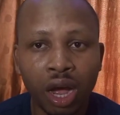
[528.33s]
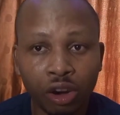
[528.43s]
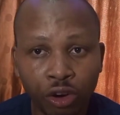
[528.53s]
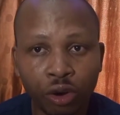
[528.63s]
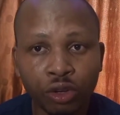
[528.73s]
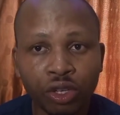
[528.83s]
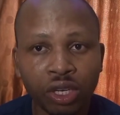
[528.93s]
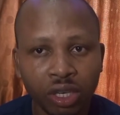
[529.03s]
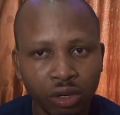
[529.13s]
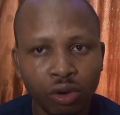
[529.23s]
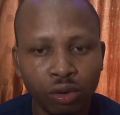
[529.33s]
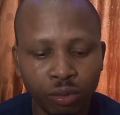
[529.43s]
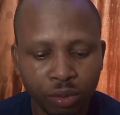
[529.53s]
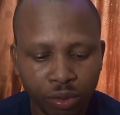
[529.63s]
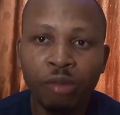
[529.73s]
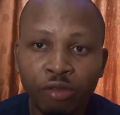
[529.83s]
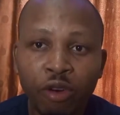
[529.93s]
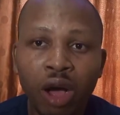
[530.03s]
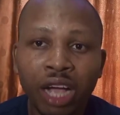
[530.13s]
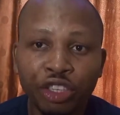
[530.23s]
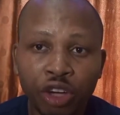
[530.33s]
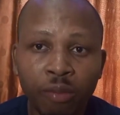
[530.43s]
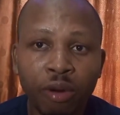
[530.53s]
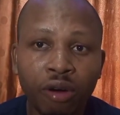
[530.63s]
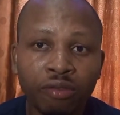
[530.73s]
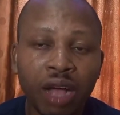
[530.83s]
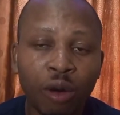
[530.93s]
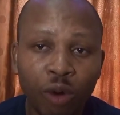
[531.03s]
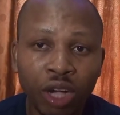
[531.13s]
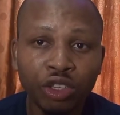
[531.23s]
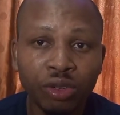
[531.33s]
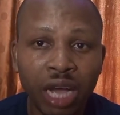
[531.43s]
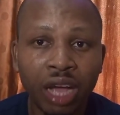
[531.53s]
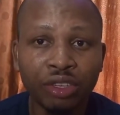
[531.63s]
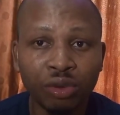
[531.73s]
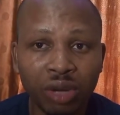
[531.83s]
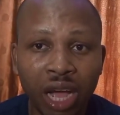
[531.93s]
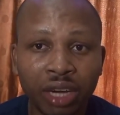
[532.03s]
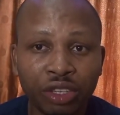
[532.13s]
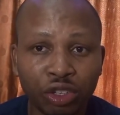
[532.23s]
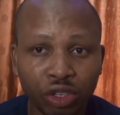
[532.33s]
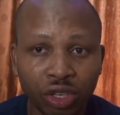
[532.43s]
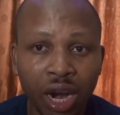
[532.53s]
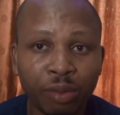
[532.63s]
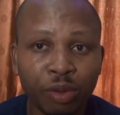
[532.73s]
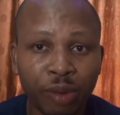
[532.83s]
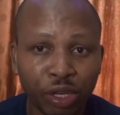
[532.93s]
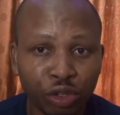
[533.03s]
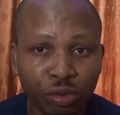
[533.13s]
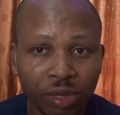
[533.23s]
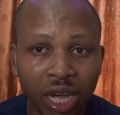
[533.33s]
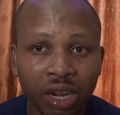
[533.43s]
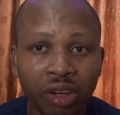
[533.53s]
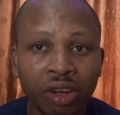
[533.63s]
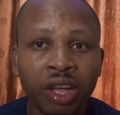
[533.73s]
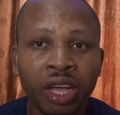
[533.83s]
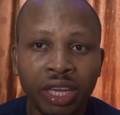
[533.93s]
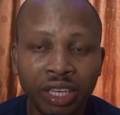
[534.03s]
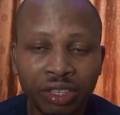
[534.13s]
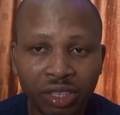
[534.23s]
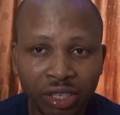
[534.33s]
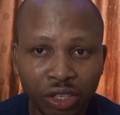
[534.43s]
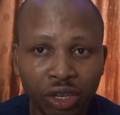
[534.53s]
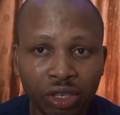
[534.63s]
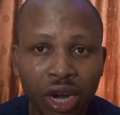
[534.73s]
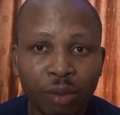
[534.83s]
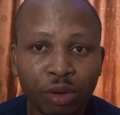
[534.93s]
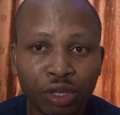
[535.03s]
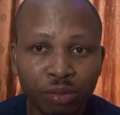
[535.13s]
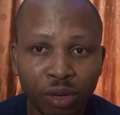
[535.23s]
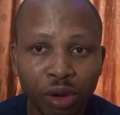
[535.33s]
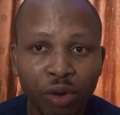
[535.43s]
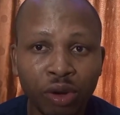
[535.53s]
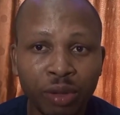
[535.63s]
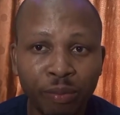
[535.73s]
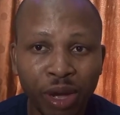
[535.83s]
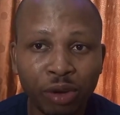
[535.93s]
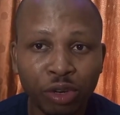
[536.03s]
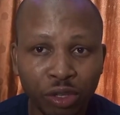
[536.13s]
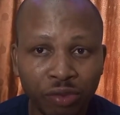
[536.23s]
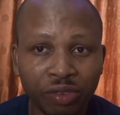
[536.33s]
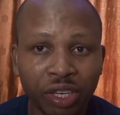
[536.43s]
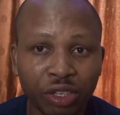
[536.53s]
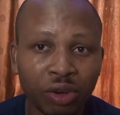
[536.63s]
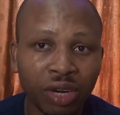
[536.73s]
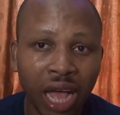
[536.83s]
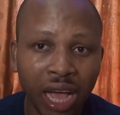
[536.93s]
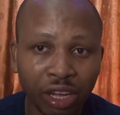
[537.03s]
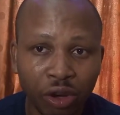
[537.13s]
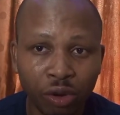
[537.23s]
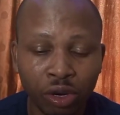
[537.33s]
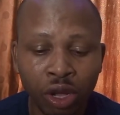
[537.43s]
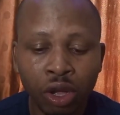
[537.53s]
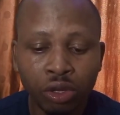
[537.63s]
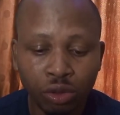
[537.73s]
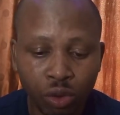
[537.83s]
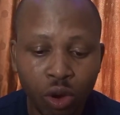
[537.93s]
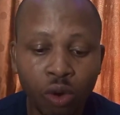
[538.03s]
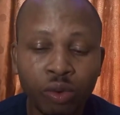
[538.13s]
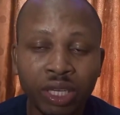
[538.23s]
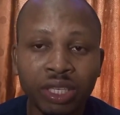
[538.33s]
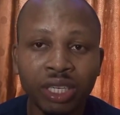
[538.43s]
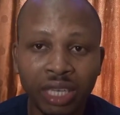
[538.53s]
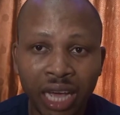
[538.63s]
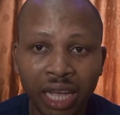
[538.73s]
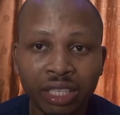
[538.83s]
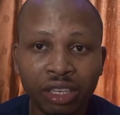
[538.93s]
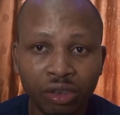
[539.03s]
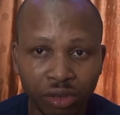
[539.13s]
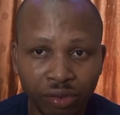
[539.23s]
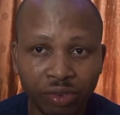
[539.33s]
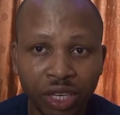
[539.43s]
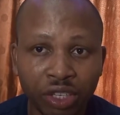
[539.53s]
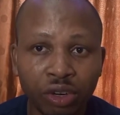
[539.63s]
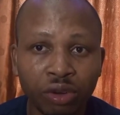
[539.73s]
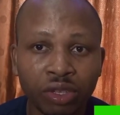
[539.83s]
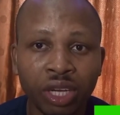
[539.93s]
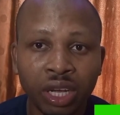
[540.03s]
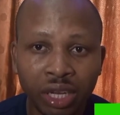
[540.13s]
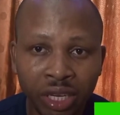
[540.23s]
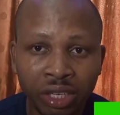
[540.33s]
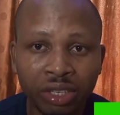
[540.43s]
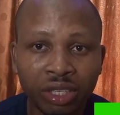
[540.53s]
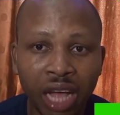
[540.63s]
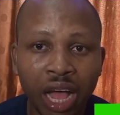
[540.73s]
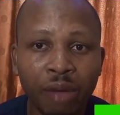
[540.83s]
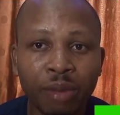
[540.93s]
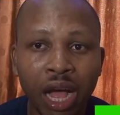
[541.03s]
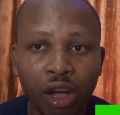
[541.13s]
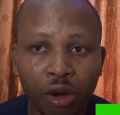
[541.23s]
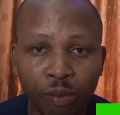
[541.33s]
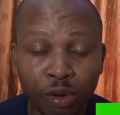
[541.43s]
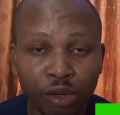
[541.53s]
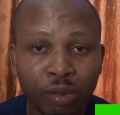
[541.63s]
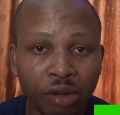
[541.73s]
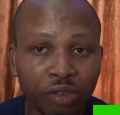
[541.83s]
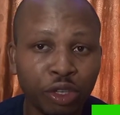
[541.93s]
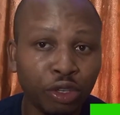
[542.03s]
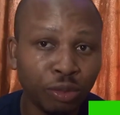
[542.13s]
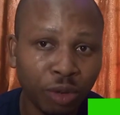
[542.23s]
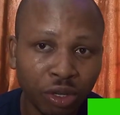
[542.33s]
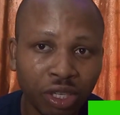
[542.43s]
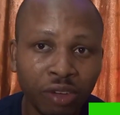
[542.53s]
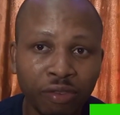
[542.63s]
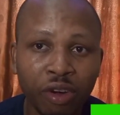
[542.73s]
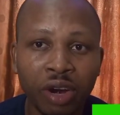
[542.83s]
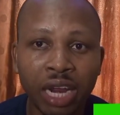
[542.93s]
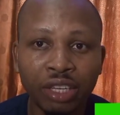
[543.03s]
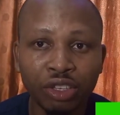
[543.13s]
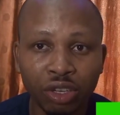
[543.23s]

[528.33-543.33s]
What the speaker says: across the globe. Before I jump off, I want you guys to kindly subscribe to my YouTube channel, hit the subscribe button below, the bell notification icon to always get notifications each time I upload my videos. But if already